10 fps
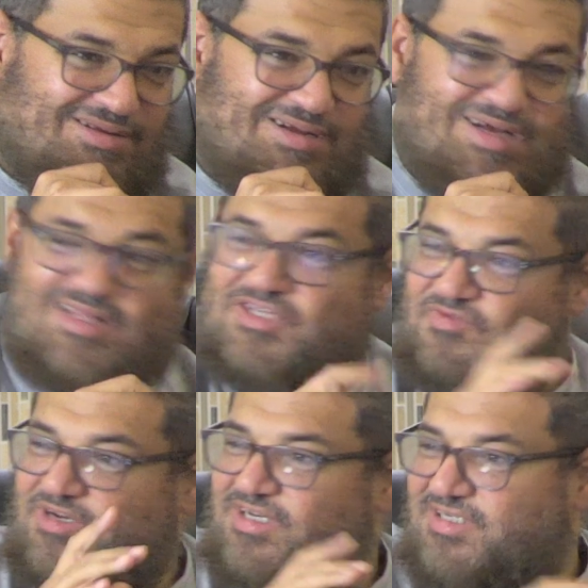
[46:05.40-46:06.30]
And that's
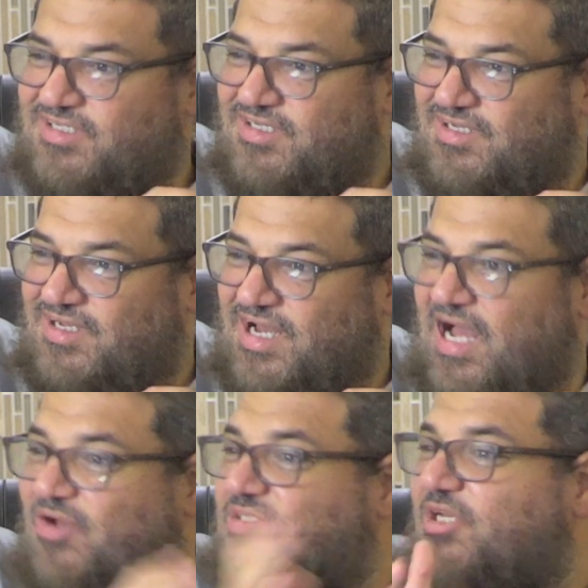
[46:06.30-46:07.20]
very interesting.
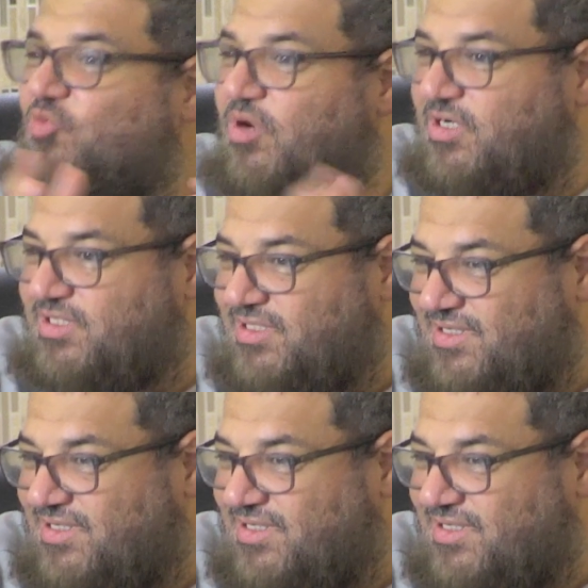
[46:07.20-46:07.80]
How's that works?